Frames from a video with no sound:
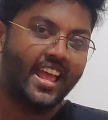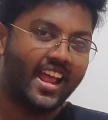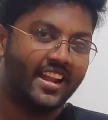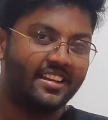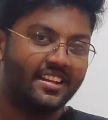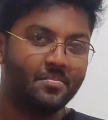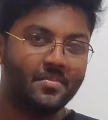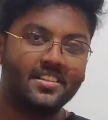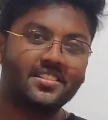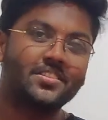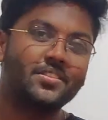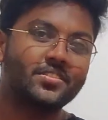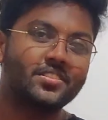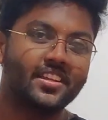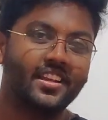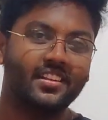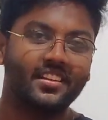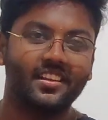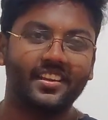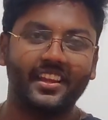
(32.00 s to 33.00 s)
hand and
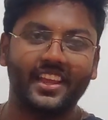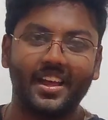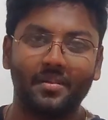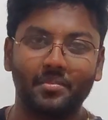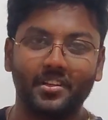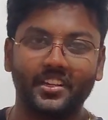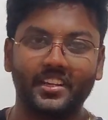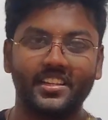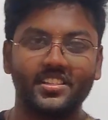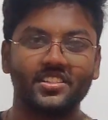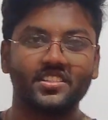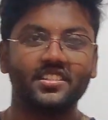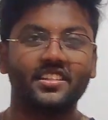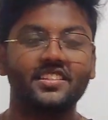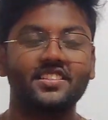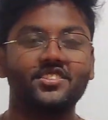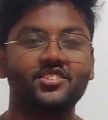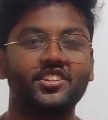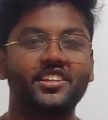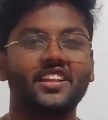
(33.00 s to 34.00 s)
musculoskeletal
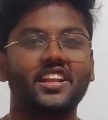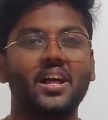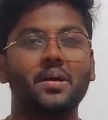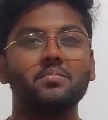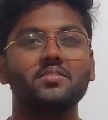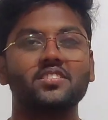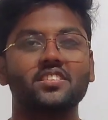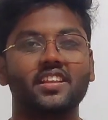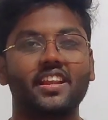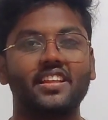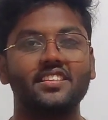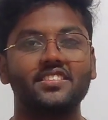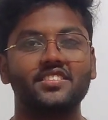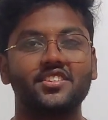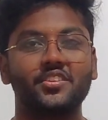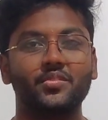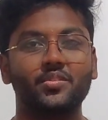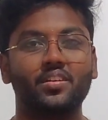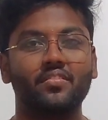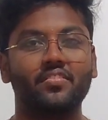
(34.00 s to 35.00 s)
rehabilitation in Sri Ramachandra
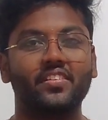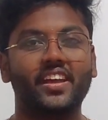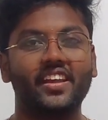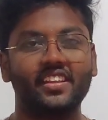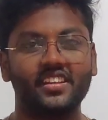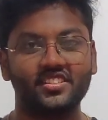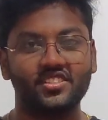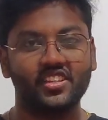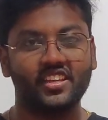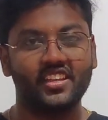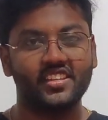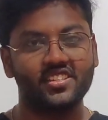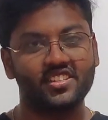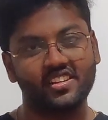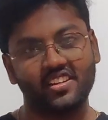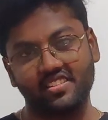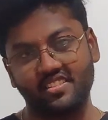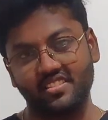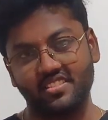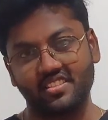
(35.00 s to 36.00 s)
Institute of Higher
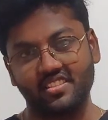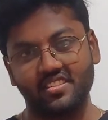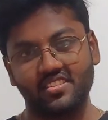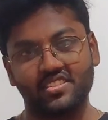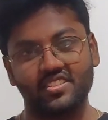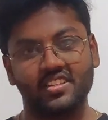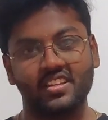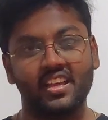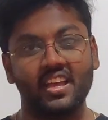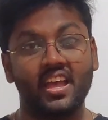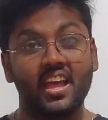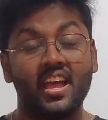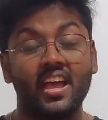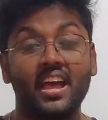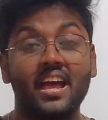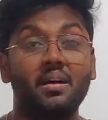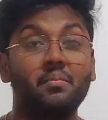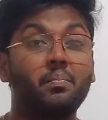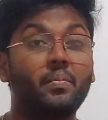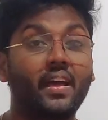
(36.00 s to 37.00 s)
Education and Research, a
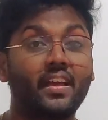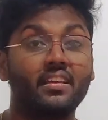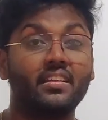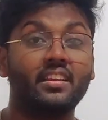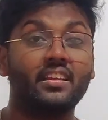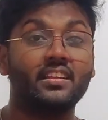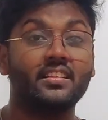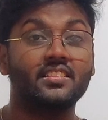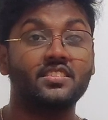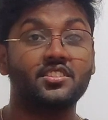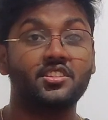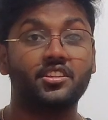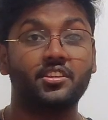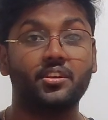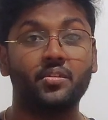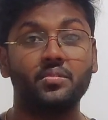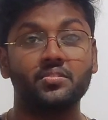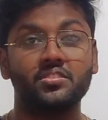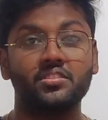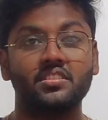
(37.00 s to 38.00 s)
pioneering
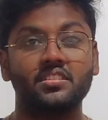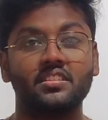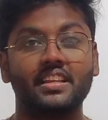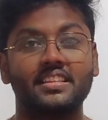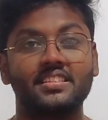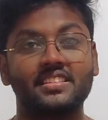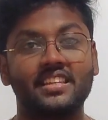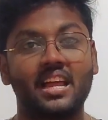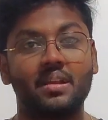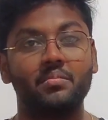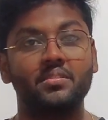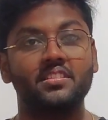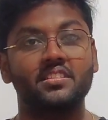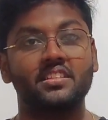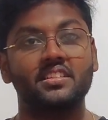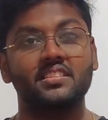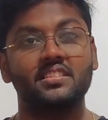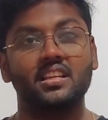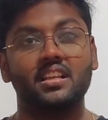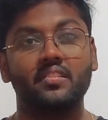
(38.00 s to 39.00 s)
institution
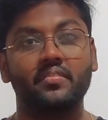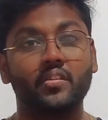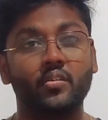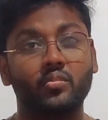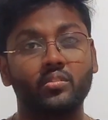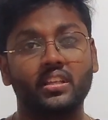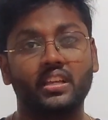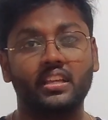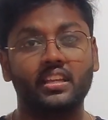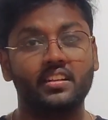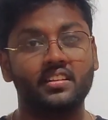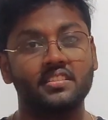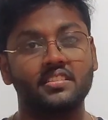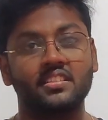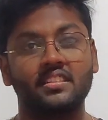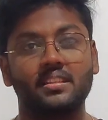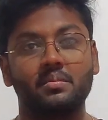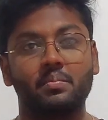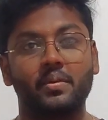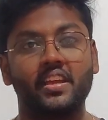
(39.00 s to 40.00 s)
established itself over the
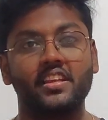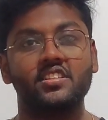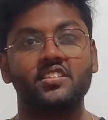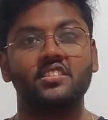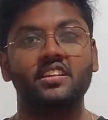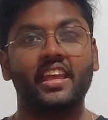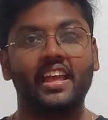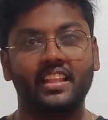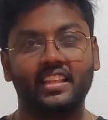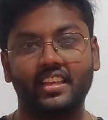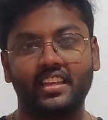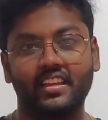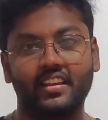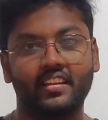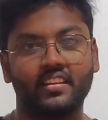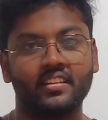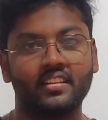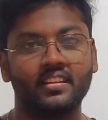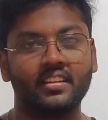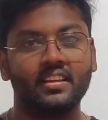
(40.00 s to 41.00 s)
years in the patient-centered
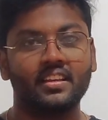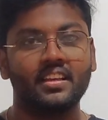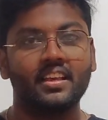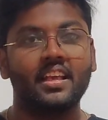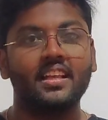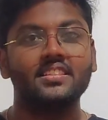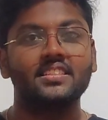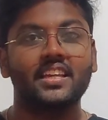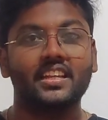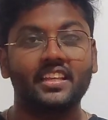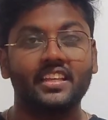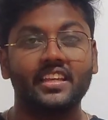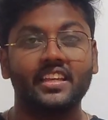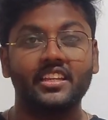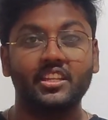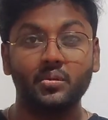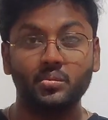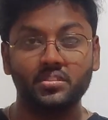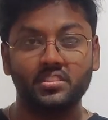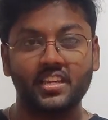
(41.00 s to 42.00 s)
healthcare, setting
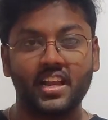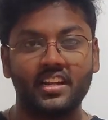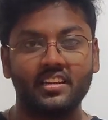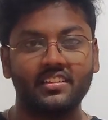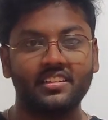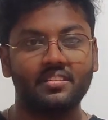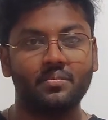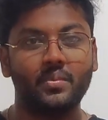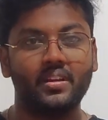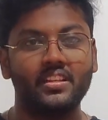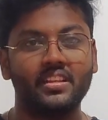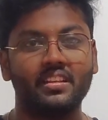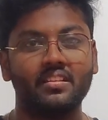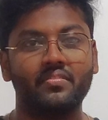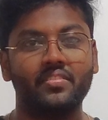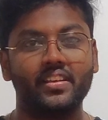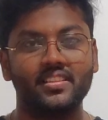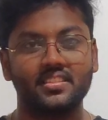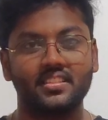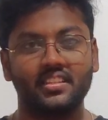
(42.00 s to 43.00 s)
a new standard for
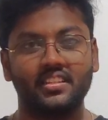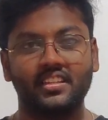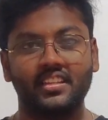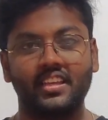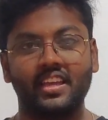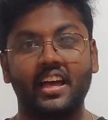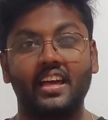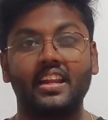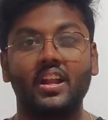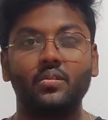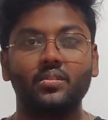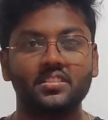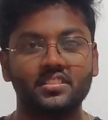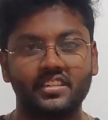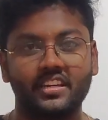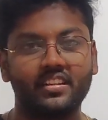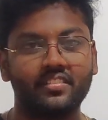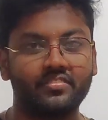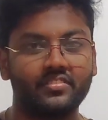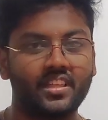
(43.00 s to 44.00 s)
medical facilities around the
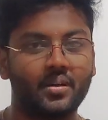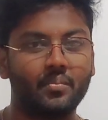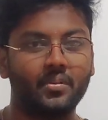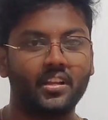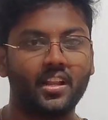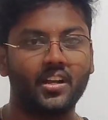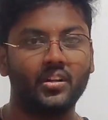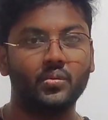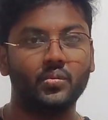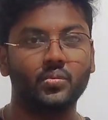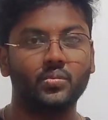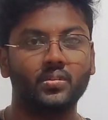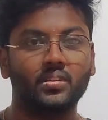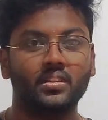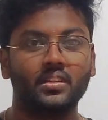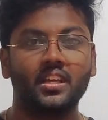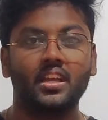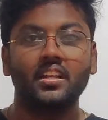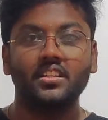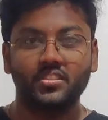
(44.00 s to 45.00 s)
state of Tamil Nadu.
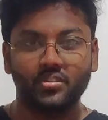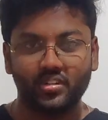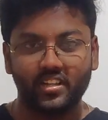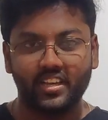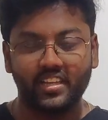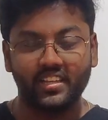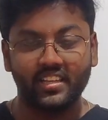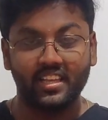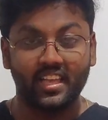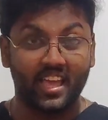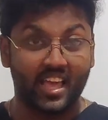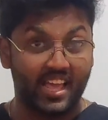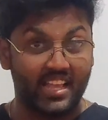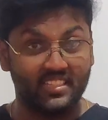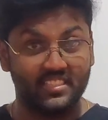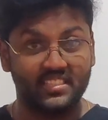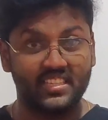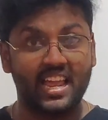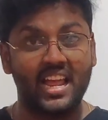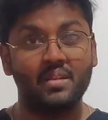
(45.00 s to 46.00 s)
Today, I
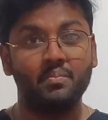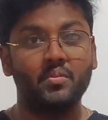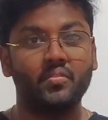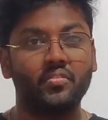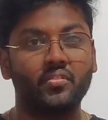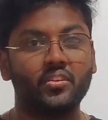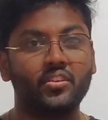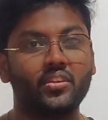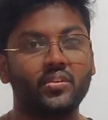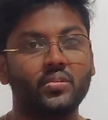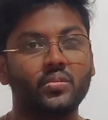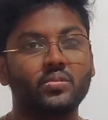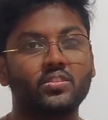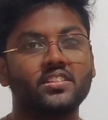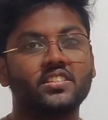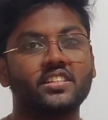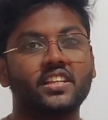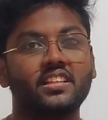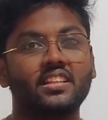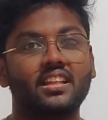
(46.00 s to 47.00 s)
stand before you to
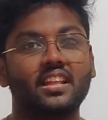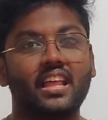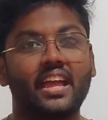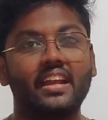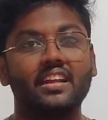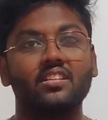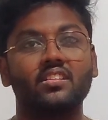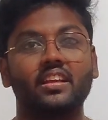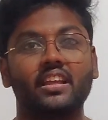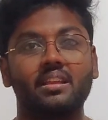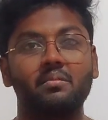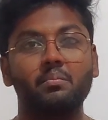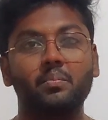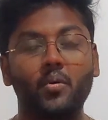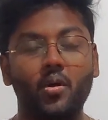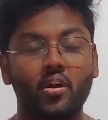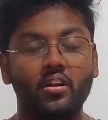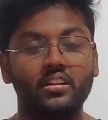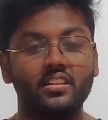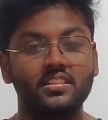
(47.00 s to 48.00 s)
shed light on the
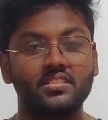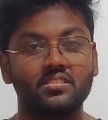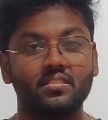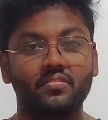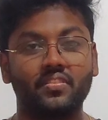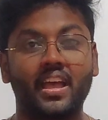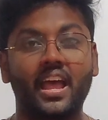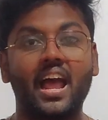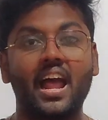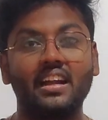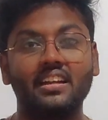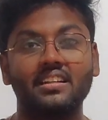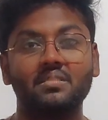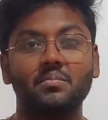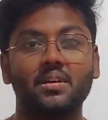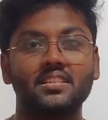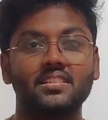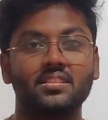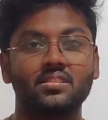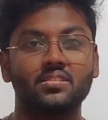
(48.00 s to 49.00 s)
importance of hand and
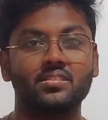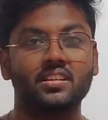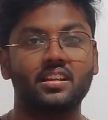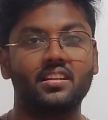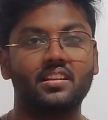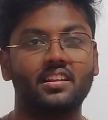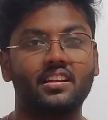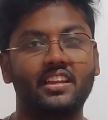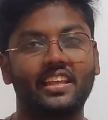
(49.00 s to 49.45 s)
musculoskeletal